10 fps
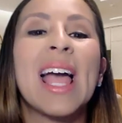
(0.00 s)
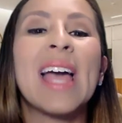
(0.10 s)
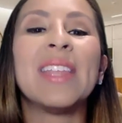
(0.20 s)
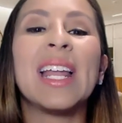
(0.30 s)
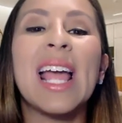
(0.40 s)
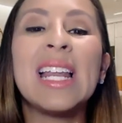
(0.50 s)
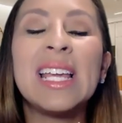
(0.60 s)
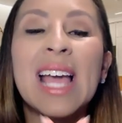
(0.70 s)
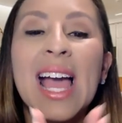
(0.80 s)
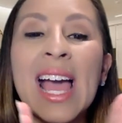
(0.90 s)
And then
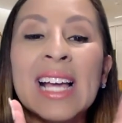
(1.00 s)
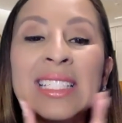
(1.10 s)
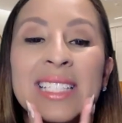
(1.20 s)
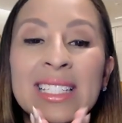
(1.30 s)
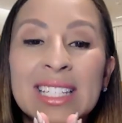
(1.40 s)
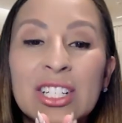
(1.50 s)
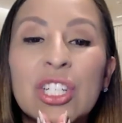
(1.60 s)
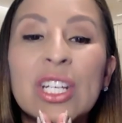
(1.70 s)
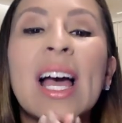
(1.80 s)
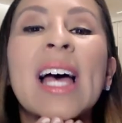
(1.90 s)
any excess that
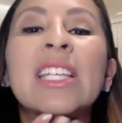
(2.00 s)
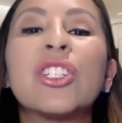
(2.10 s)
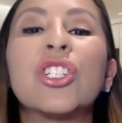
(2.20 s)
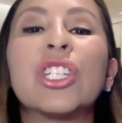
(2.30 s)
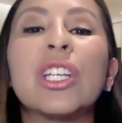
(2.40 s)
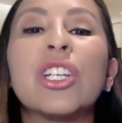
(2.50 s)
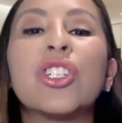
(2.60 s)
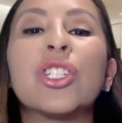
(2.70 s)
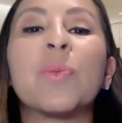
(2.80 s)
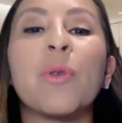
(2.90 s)
she has, she's going to
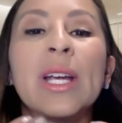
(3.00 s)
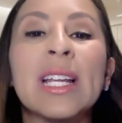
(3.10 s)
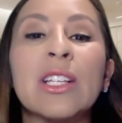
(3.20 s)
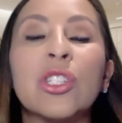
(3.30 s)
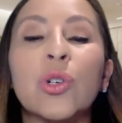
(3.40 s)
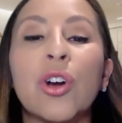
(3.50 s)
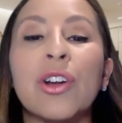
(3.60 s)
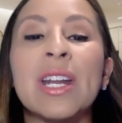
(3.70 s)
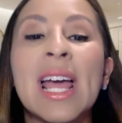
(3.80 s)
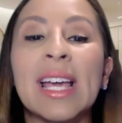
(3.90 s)
just bring it into
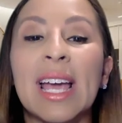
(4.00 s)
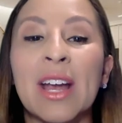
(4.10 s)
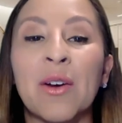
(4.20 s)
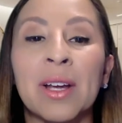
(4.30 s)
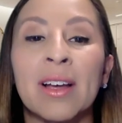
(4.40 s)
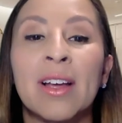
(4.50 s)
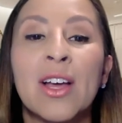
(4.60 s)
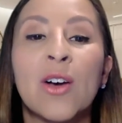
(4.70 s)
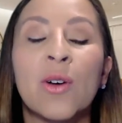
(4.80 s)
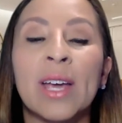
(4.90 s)
her neck area.
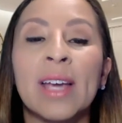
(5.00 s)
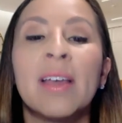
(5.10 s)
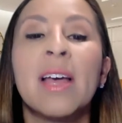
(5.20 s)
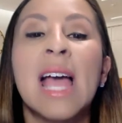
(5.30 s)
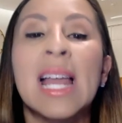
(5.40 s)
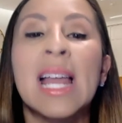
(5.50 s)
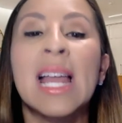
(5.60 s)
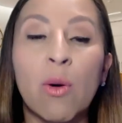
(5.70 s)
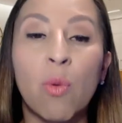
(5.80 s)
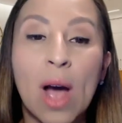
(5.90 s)
Okay.
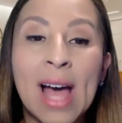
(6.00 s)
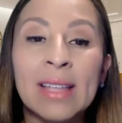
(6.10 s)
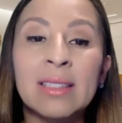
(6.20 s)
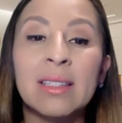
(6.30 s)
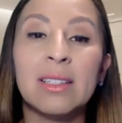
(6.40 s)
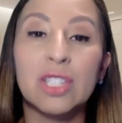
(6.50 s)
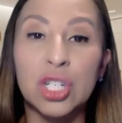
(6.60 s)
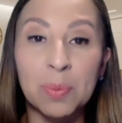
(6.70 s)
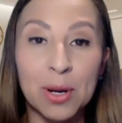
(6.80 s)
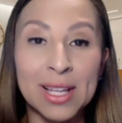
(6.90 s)
Now, as
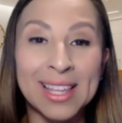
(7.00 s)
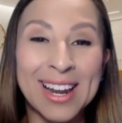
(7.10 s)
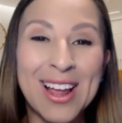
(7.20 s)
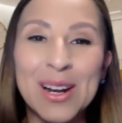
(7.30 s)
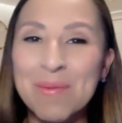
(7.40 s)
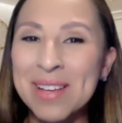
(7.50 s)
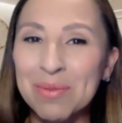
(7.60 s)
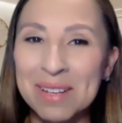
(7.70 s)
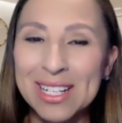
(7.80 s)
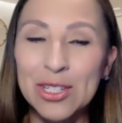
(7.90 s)
she's putting that on, let me
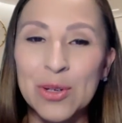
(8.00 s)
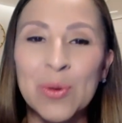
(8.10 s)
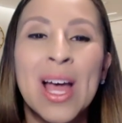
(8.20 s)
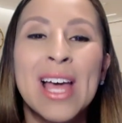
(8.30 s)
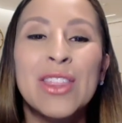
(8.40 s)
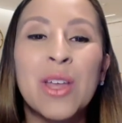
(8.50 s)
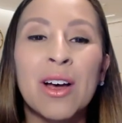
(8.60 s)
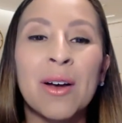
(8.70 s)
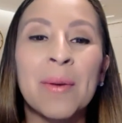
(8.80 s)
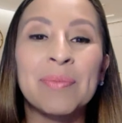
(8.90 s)
explain to you.
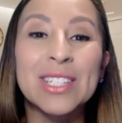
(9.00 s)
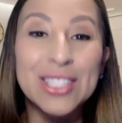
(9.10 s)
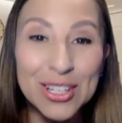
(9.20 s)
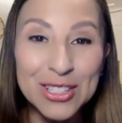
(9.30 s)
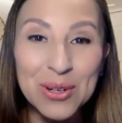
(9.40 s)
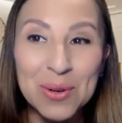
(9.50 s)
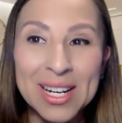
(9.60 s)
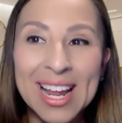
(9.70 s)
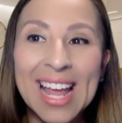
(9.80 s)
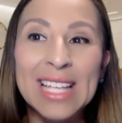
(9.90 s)
The
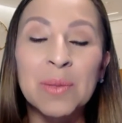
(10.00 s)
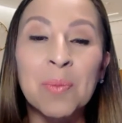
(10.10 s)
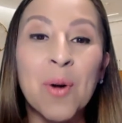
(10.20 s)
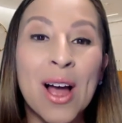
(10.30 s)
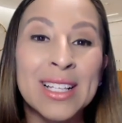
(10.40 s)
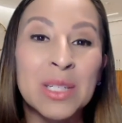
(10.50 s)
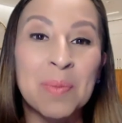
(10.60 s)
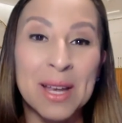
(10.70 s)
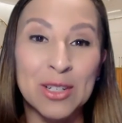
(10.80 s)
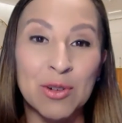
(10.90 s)
sunscreen is broad
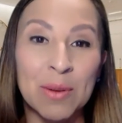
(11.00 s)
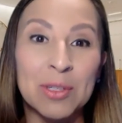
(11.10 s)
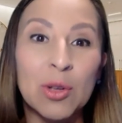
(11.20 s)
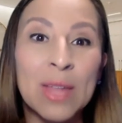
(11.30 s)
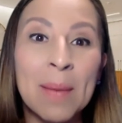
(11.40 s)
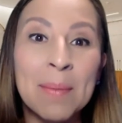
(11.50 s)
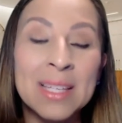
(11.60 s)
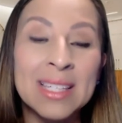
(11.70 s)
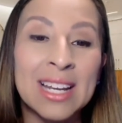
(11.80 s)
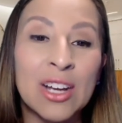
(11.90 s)
spectrum. So that
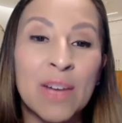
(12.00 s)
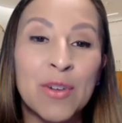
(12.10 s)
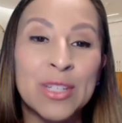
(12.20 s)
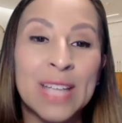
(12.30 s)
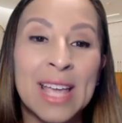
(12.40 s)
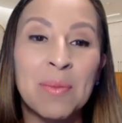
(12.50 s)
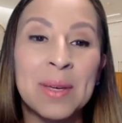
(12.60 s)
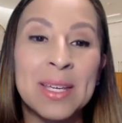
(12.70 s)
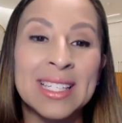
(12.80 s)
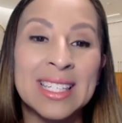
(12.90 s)
means that it covers A,
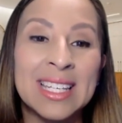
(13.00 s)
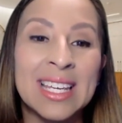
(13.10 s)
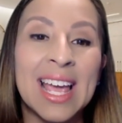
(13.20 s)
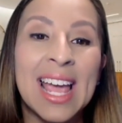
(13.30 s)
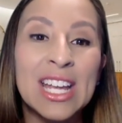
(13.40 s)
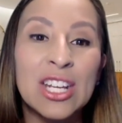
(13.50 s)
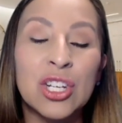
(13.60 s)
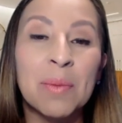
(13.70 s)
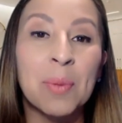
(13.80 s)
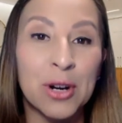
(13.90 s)
B, and C,
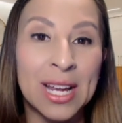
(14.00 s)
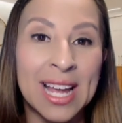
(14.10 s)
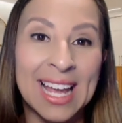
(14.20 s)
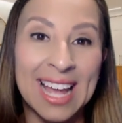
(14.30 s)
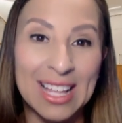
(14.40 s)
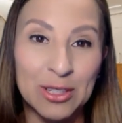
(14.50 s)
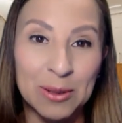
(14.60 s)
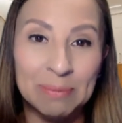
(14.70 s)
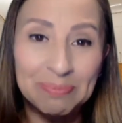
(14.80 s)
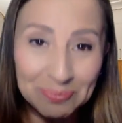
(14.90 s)
aging, burning, and
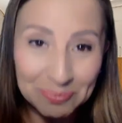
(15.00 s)
cancer.